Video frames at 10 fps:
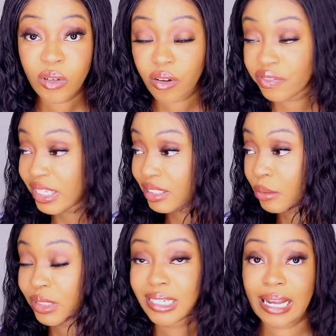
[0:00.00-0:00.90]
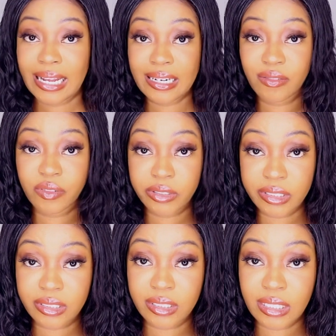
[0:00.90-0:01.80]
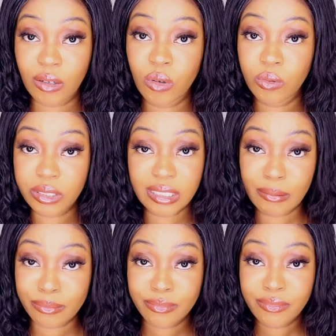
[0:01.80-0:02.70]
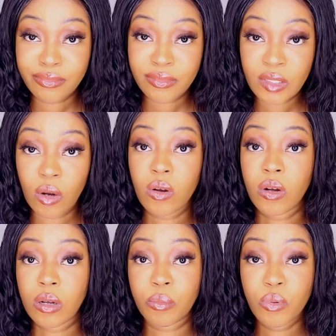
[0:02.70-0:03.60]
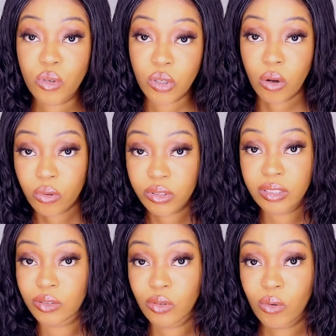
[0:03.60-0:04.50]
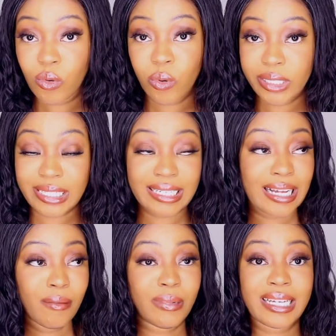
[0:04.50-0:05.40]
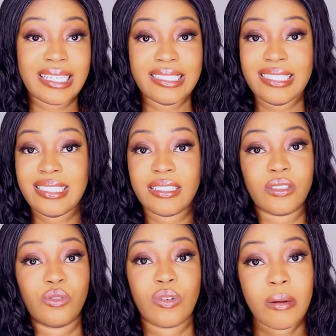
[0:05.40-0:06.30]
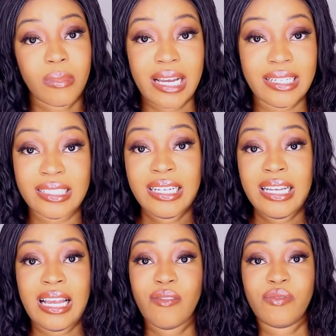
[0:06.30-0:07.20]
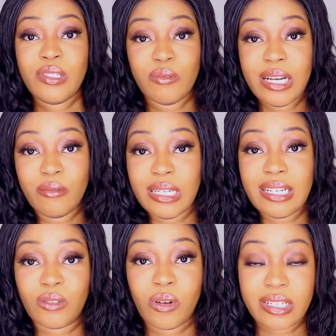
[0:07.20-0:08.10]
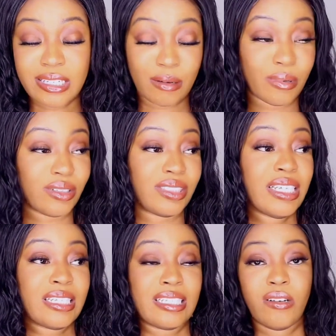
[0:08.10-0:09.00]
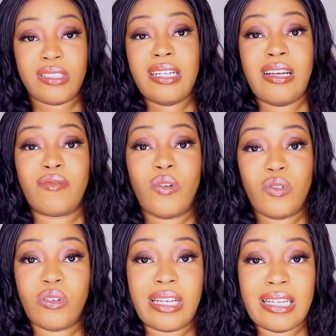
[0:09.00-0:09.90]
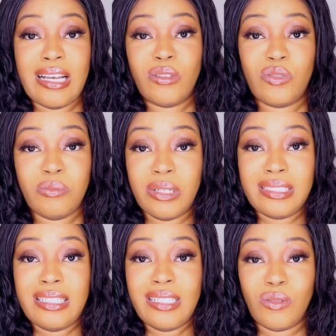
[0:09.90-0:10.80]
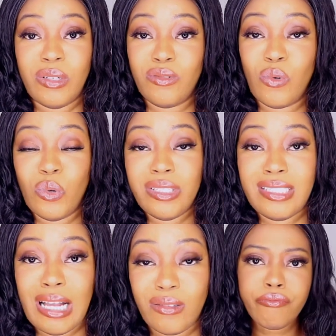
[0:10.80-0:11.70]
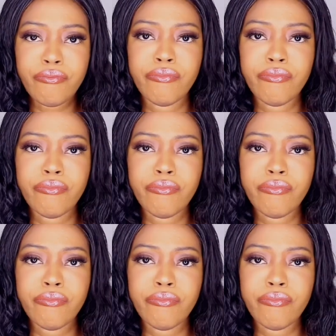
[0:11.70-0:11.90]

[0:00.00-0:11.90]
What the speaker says: Or find somebody that can afford it and go with them. Or book your own thing. Don't go and then come back and then there's drama and everywhere we are talking about girls that have gone on girls trip and things when going south.